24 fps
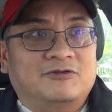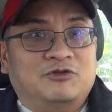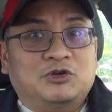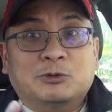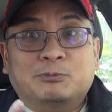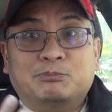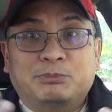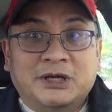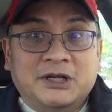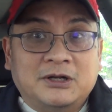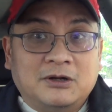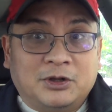
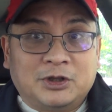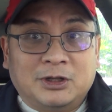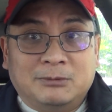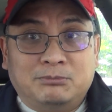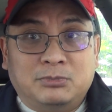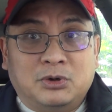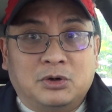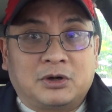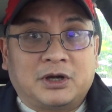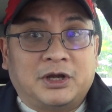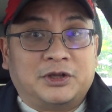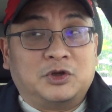you bid on the
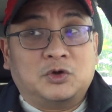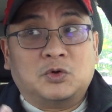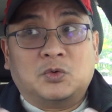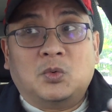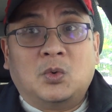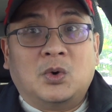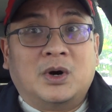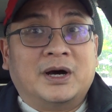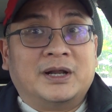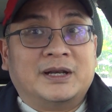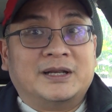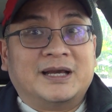book and you
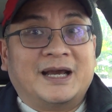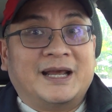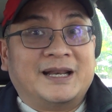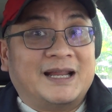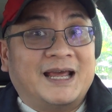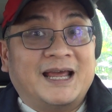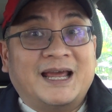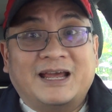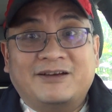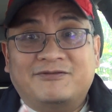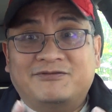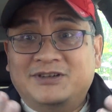won and
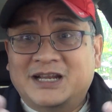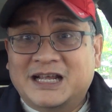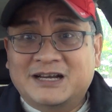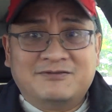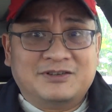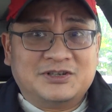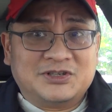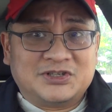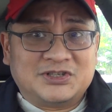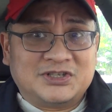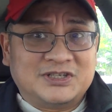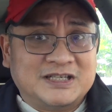I have
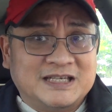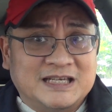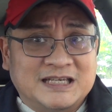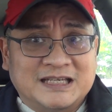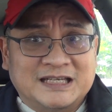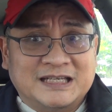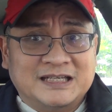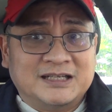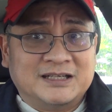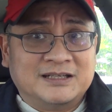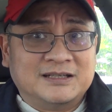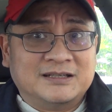never
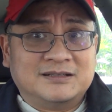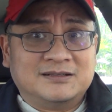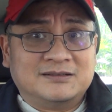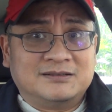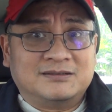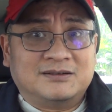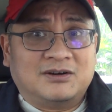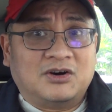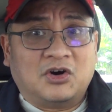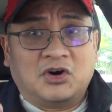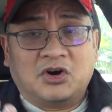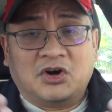seen
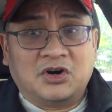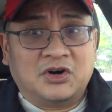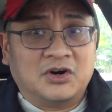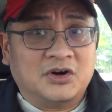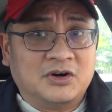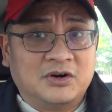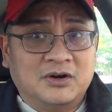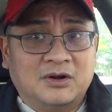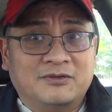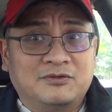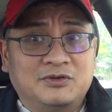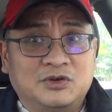or
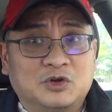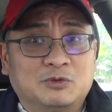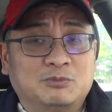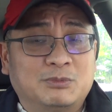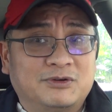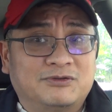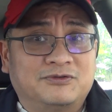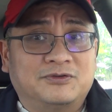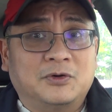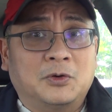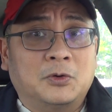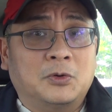heard of you
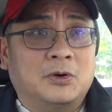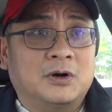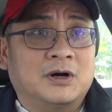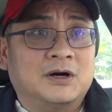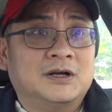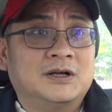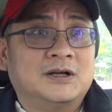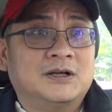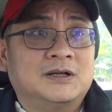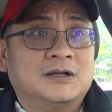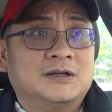before,